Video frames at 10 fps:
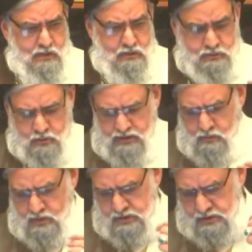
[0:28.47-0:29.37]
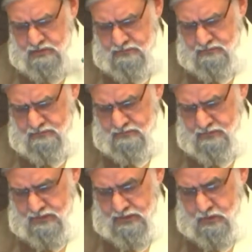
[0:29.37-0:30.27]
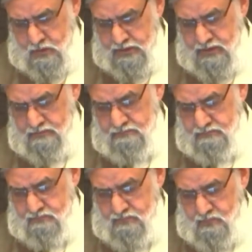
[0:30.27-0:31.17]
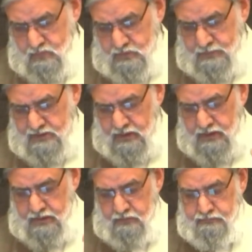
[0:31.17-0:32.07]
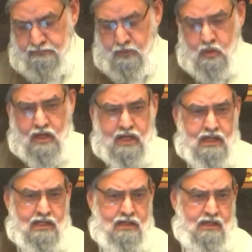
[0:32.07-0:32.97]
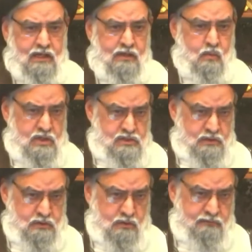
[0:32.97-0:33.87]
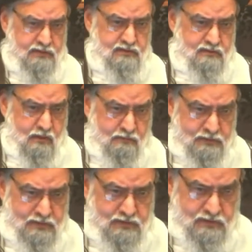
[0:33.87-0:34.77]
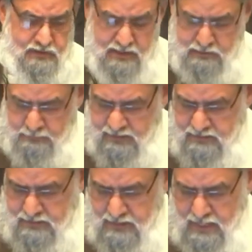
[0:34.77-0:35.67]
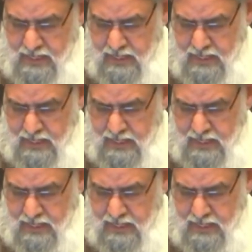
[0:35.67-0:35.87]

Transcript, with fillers: The Sunni version I quoted was basically four uh, versions of it, of this statement.